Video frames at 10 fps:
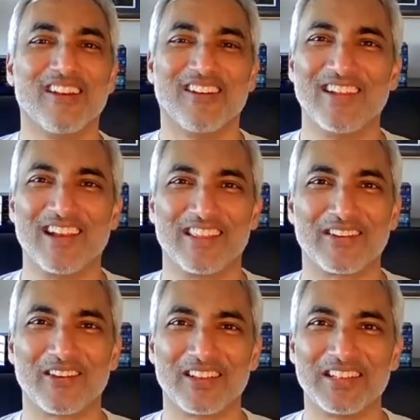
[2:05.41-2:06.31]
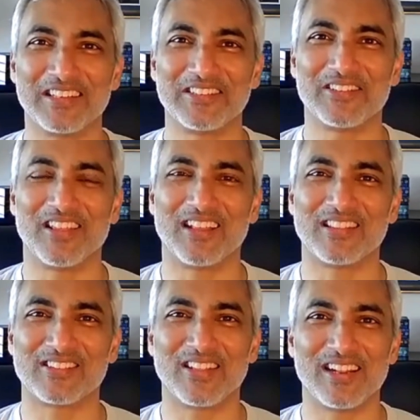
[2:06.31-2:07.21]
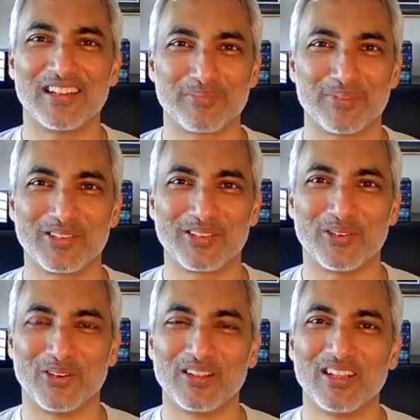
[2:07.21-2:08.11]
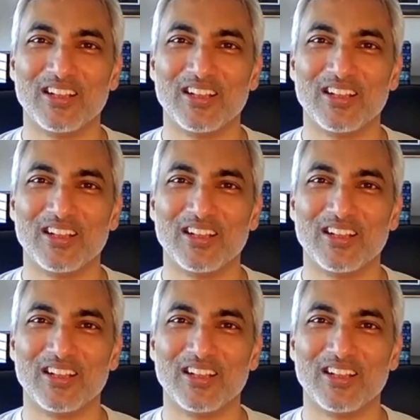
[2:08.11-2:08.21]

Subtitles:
oh yeah, the Gurkha did do that. So that is pretty cool.